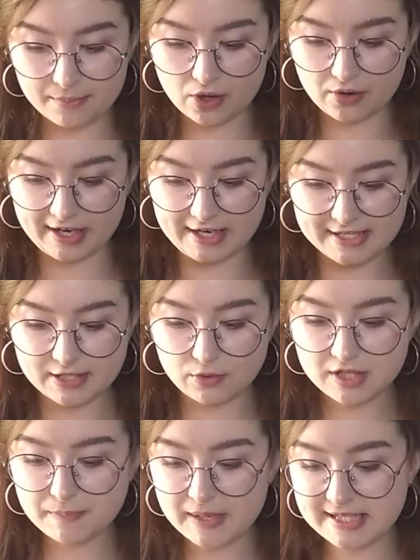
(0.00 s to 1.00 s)
Okay, so
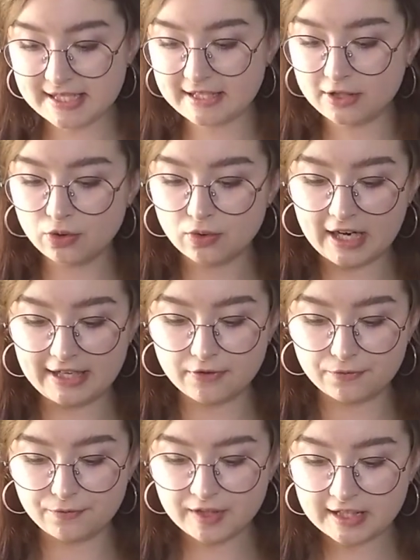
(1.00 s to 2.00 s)
it's basically you kind
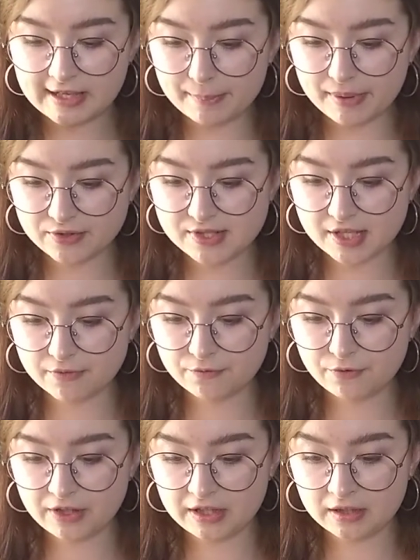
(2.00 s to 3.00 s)
of thinking about
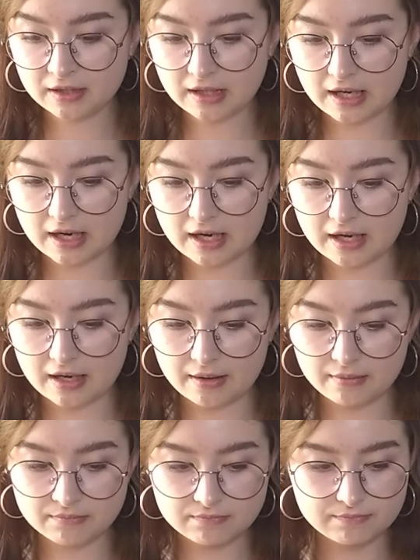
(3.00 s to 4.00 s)
something,
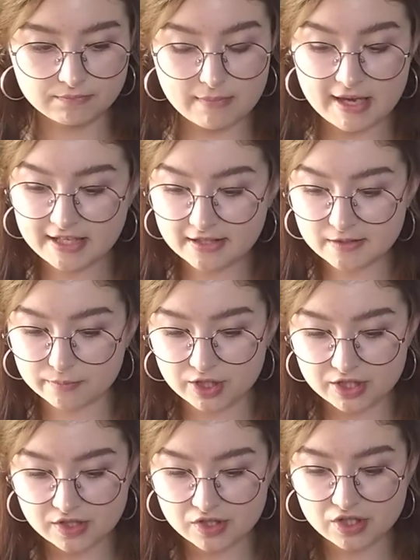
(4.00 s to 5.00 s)
making some
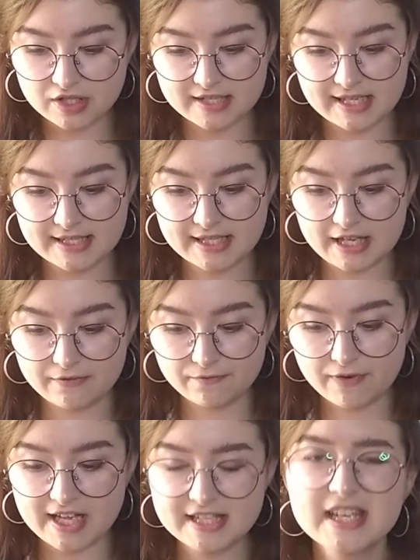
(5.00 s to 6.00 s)
decision. As I said,
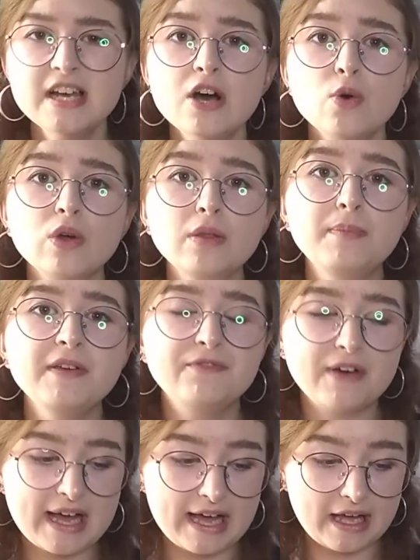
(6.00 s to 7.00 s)
that would be
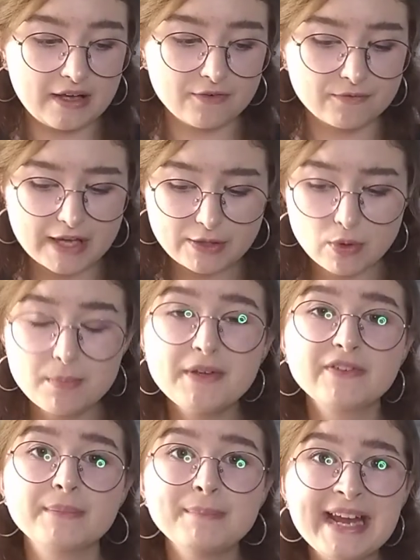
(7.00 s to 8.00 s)

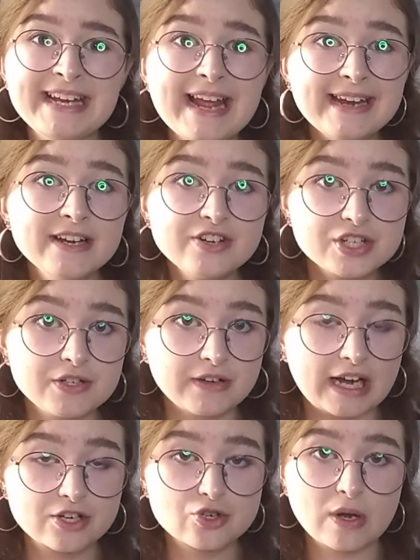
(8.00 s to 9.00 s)
the main energy
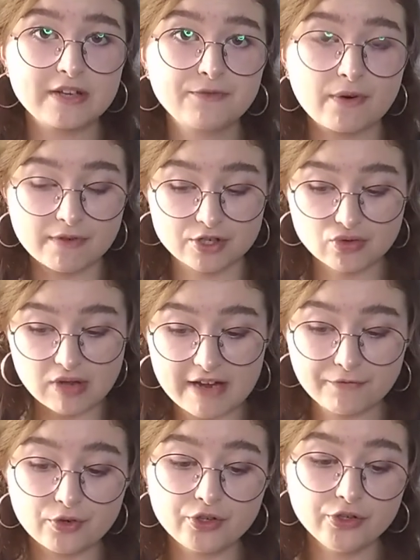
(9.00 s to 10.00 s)
actually for the
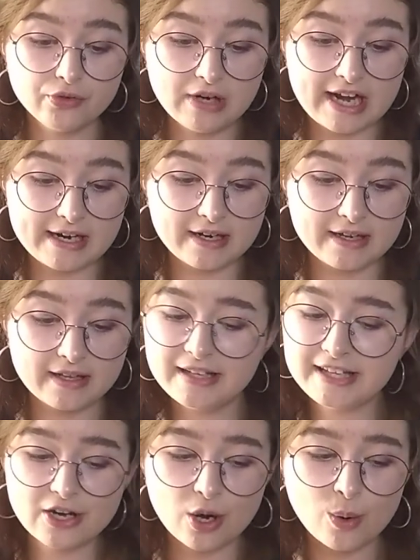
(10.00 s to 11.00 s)
July for you,
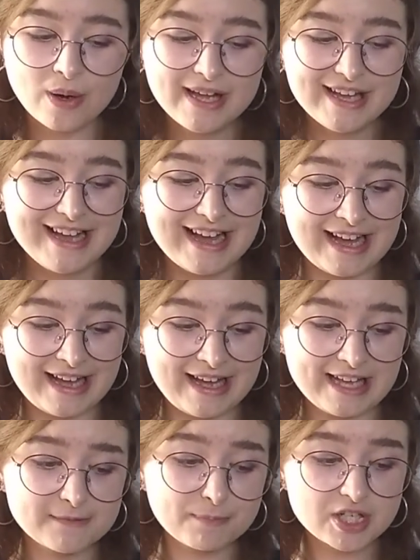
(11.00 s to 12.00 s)
Leo.
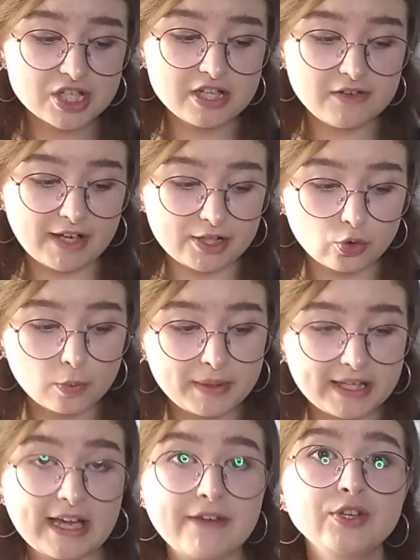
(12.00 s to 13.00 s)
Especially that you'll
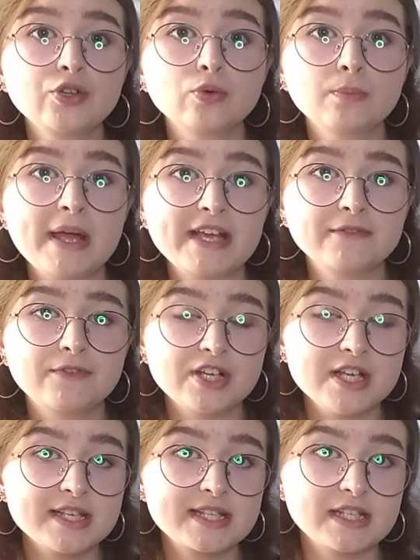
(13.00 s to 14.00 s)
be having to make
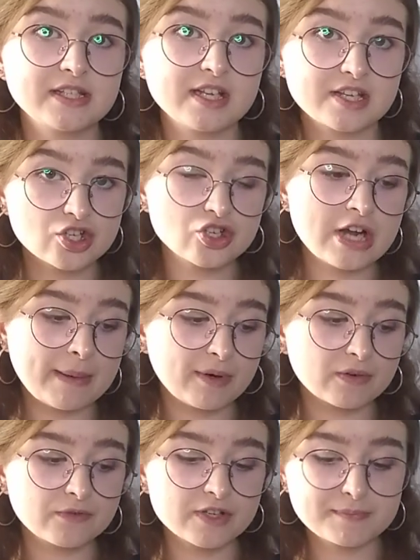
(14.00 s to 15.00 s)
this decision
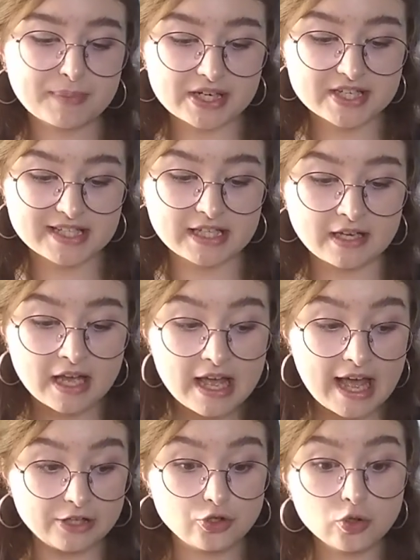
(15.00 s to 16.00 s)
about this person,
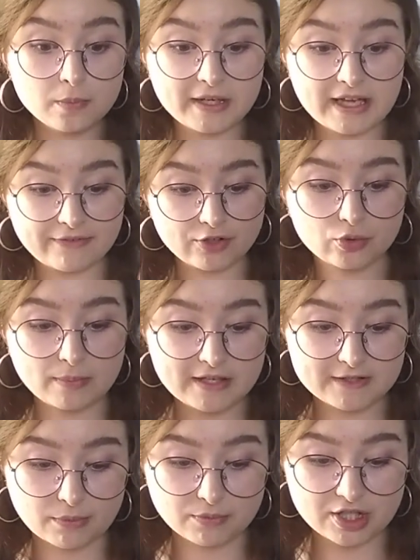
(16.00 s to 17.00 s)
and you'll be having to
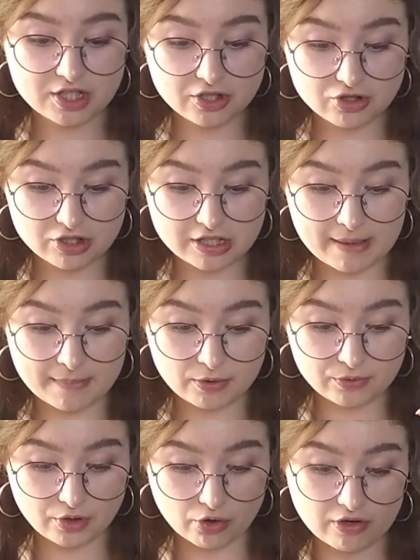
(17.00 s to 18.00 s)
make some decision
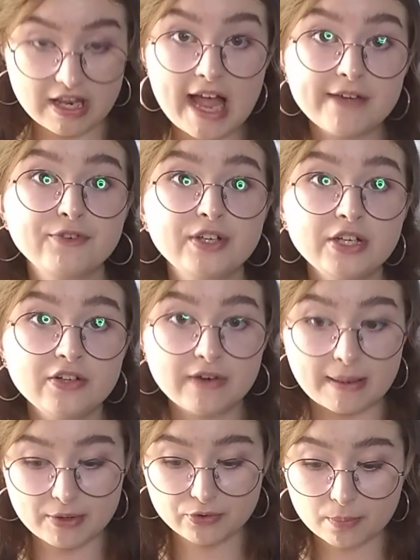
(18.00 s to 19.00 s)
about your life here,
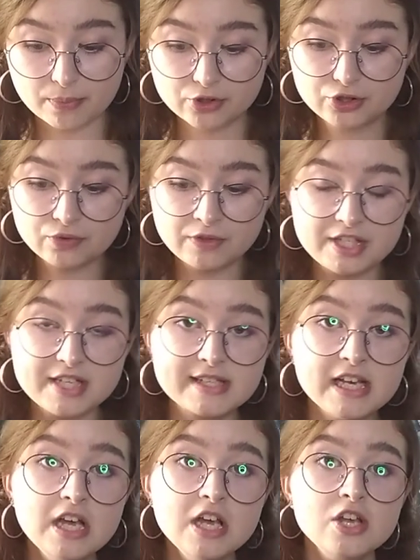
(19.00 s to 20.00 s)
about
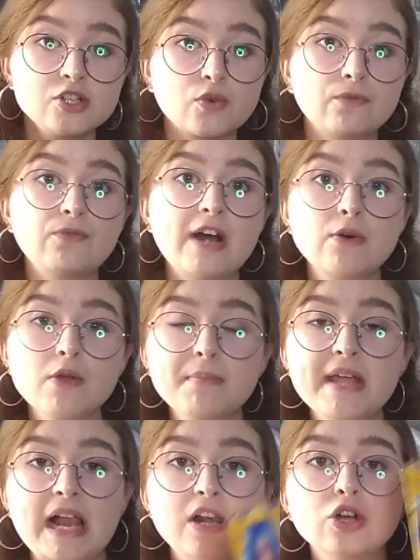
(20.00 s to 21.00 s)
opportunities. So there will
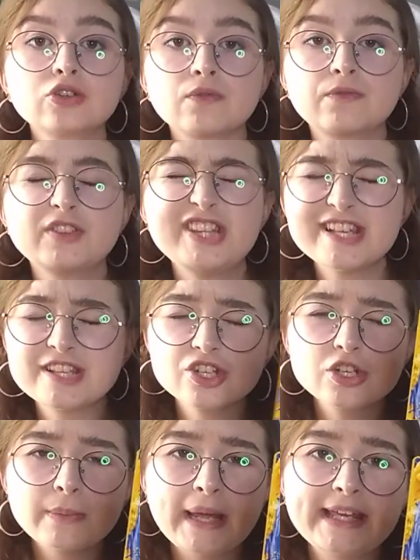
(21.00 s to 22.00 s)
be a lot of
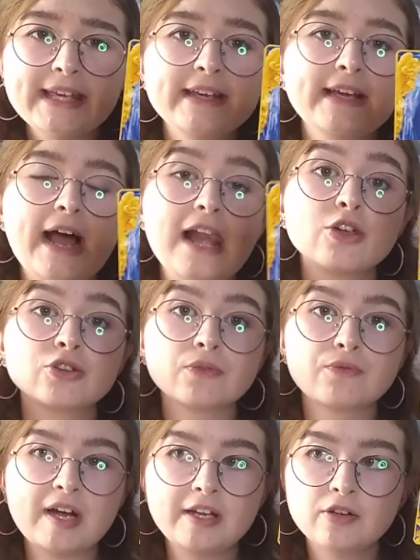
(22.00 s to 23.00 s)
decision making, a lot
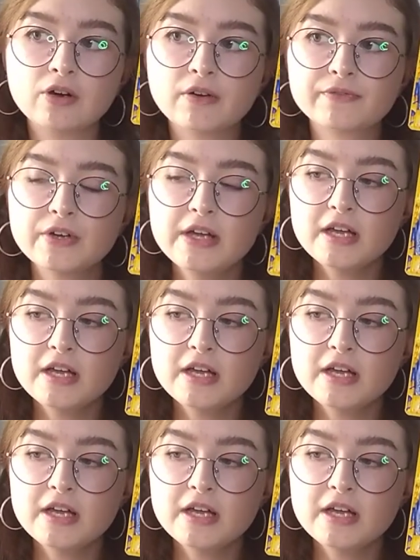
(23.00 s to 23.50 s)
of kind of